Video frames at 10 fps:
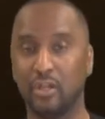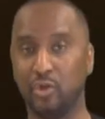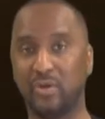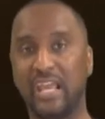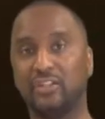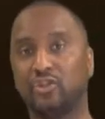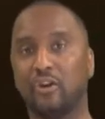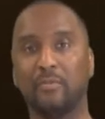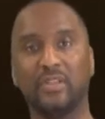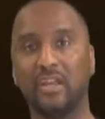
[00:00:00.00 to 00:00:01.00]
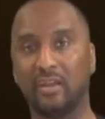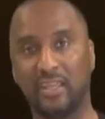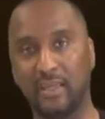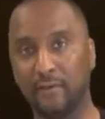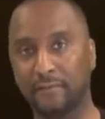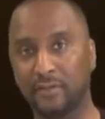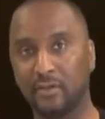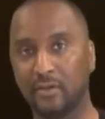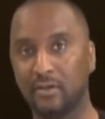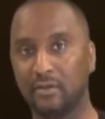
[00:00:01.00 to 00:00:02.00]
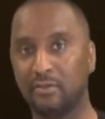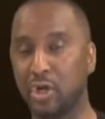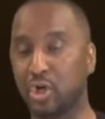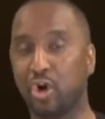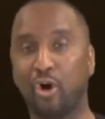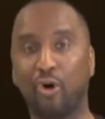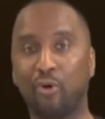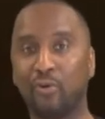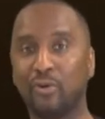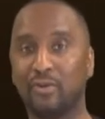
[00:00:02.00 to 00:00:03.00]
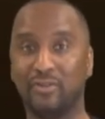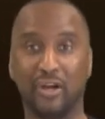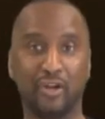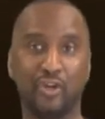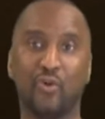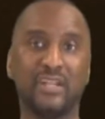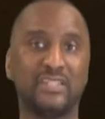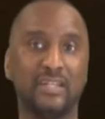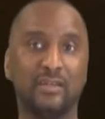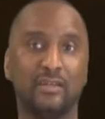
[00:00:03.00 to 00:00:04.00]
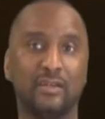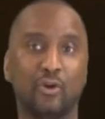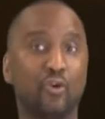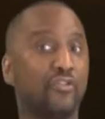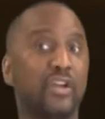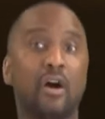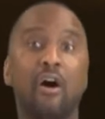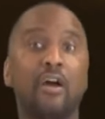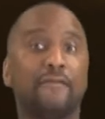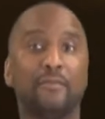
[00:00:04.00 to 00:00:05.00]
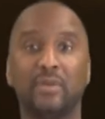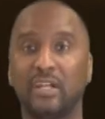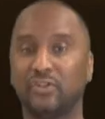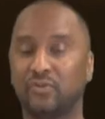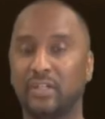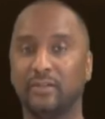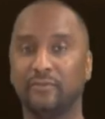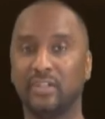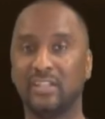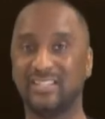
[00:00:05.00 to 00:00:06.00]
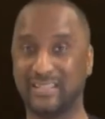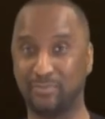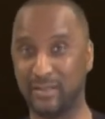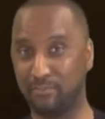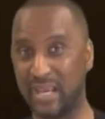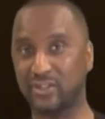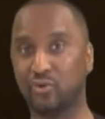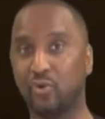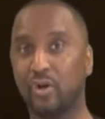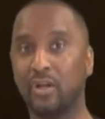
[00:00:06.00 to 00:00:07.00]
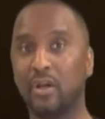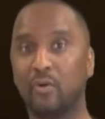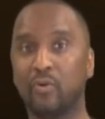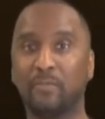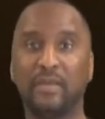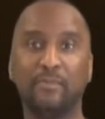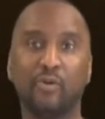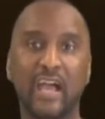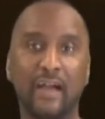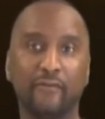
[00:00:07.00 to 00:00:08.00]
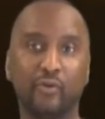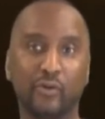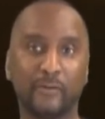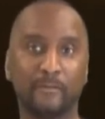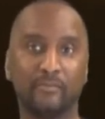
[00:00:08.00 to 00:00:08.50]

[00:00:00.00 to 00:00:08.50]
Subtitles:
You can't determine their gift, their call, their anointing, or their heart for ministry, simply based on what people have on.